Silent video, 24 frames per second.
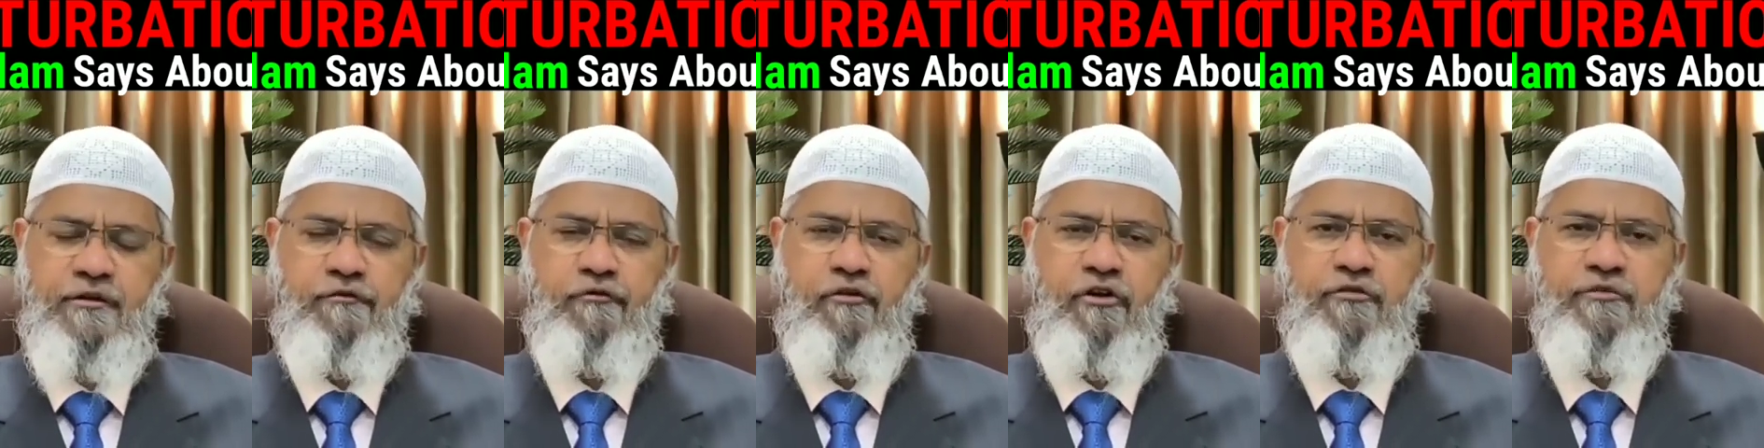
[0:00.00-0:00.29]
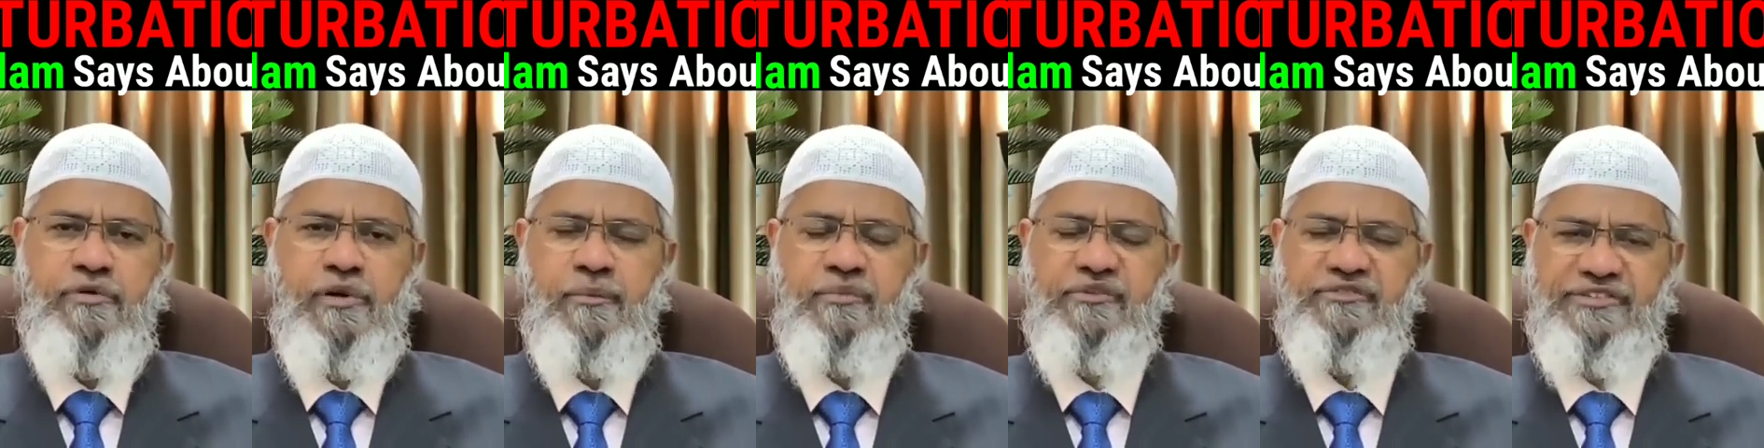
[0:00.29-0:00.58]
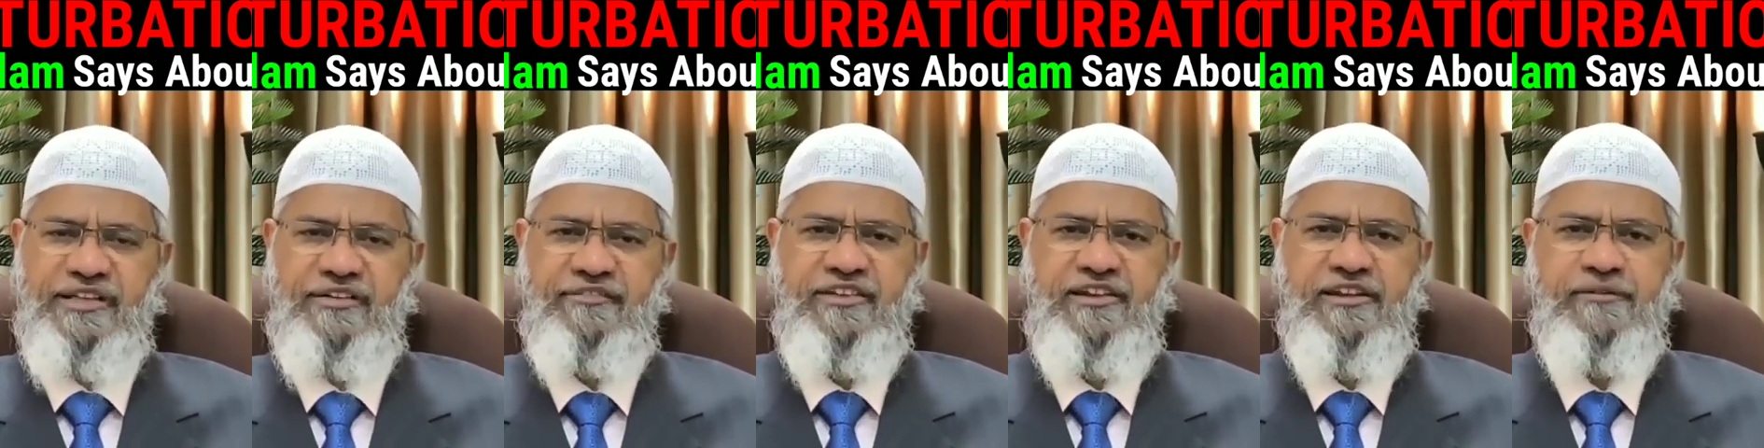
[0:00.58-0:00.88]
volume number
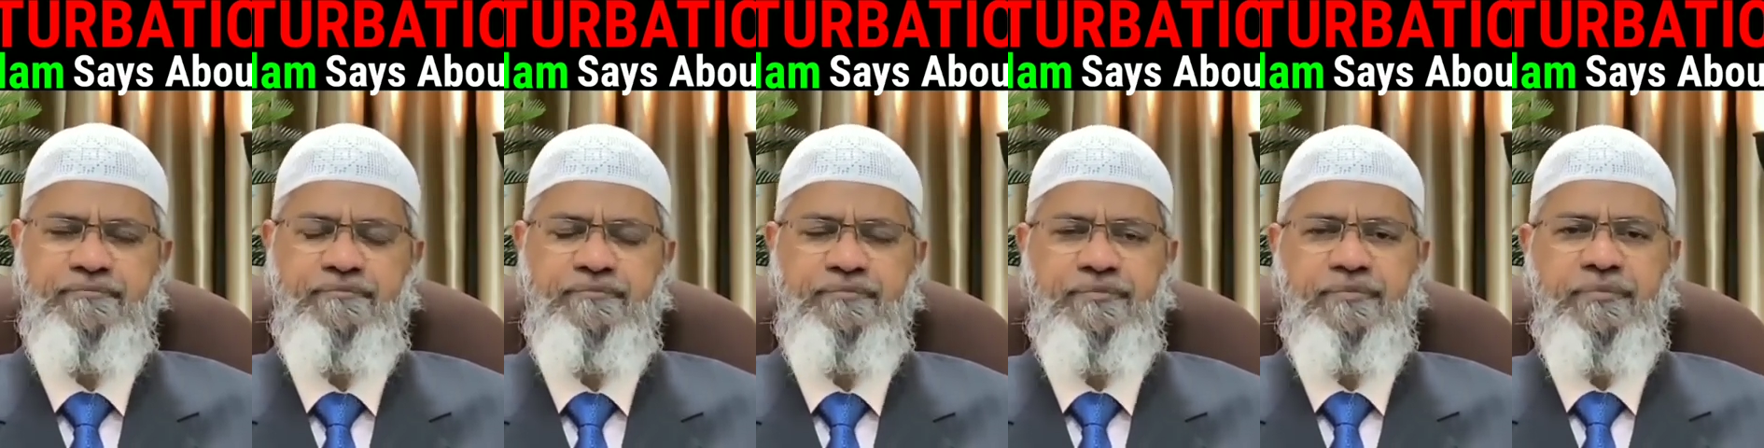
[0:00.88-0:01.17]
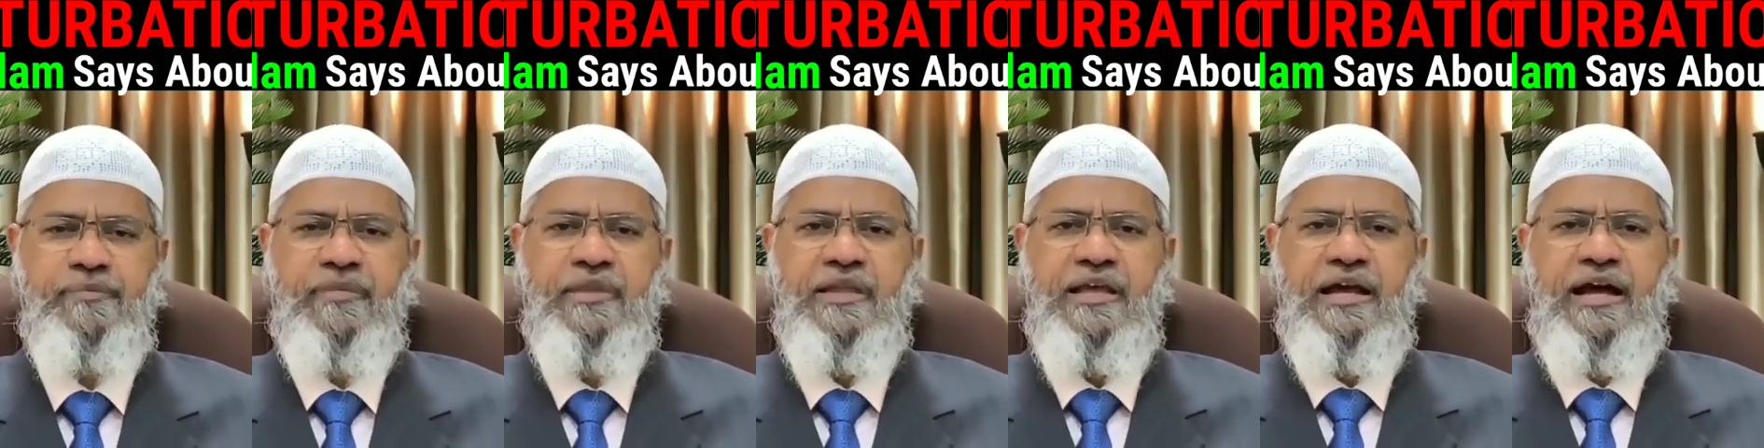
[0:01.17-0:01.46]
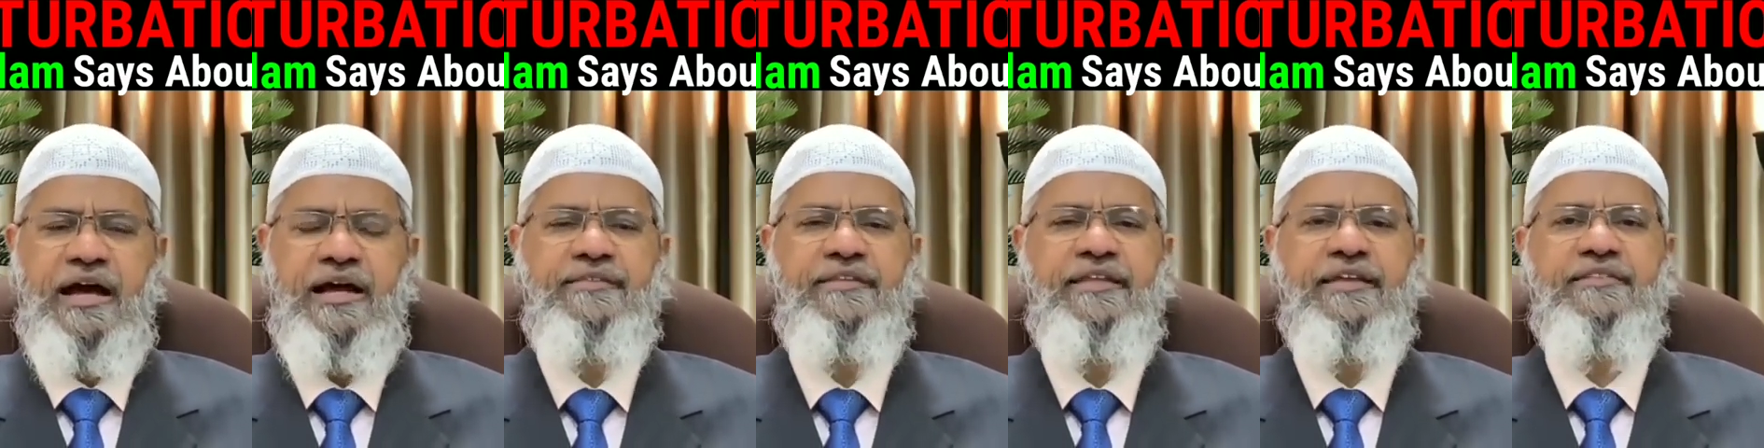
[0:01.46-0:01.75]
7,
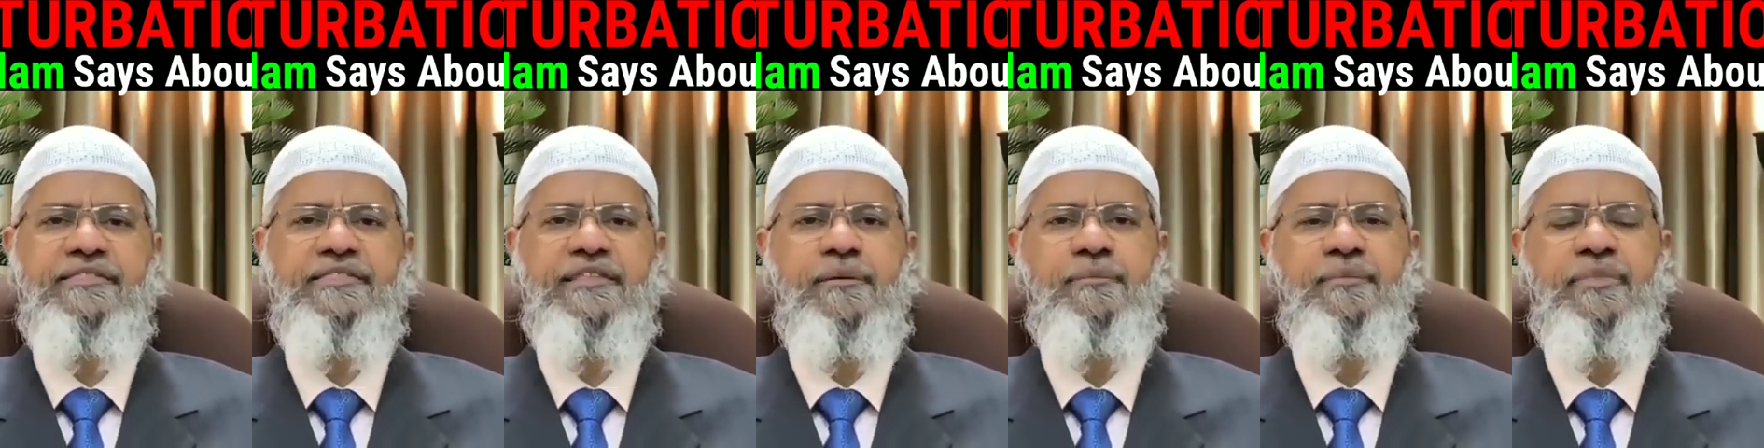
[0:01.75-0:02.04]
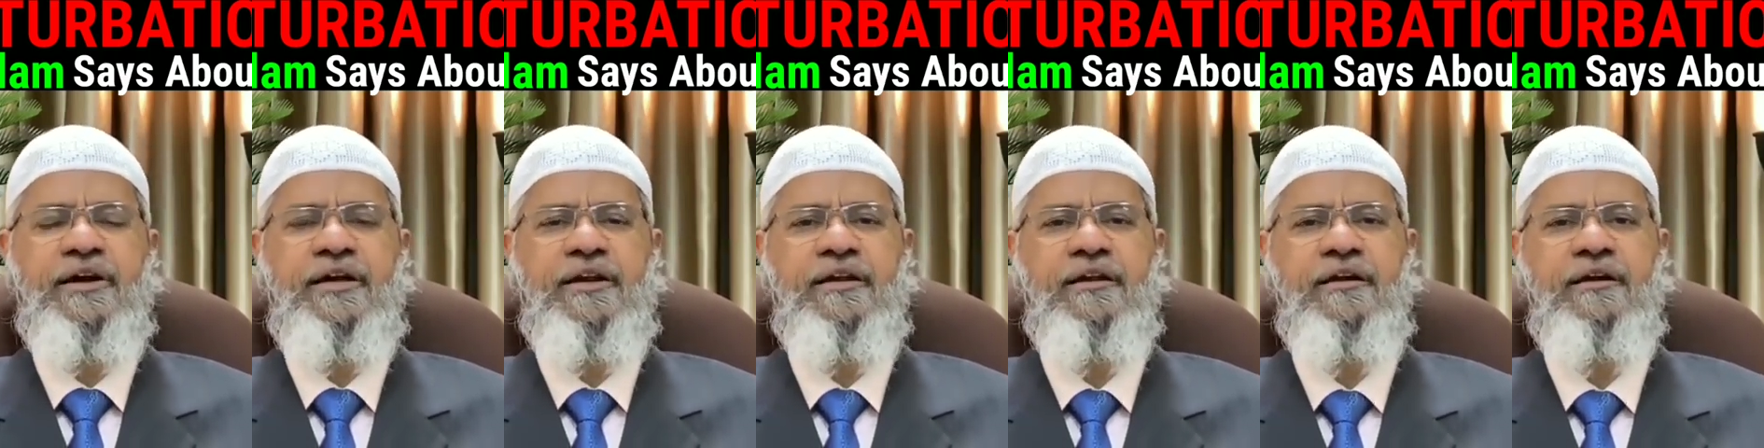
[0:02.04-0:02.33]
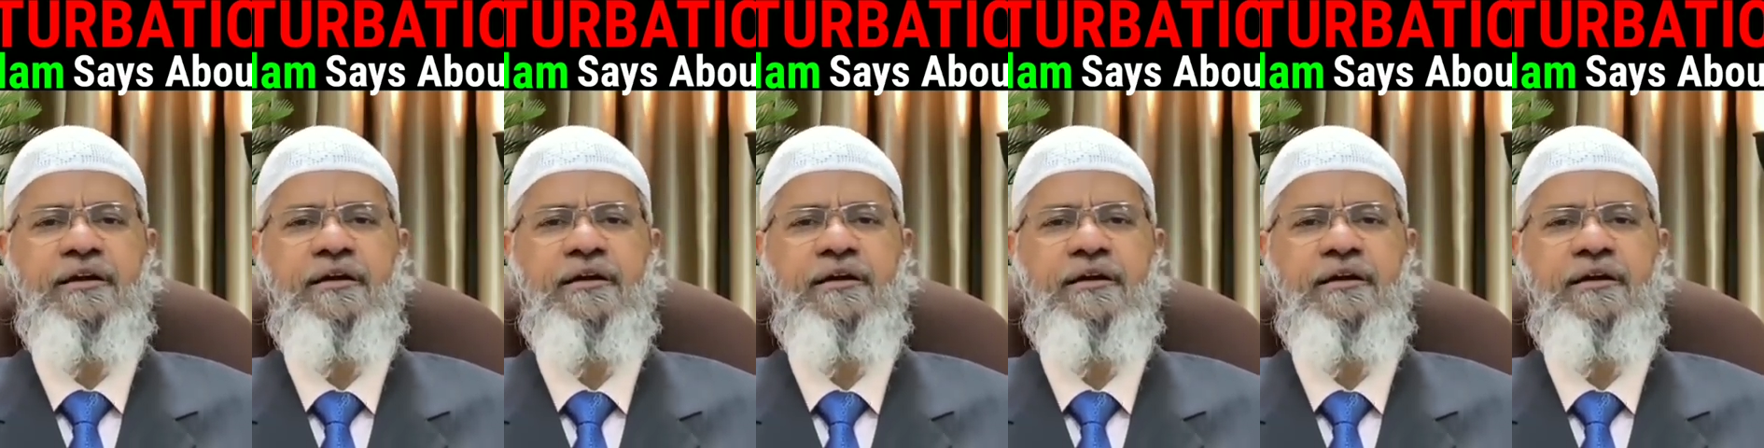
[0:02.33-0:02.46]
hadith number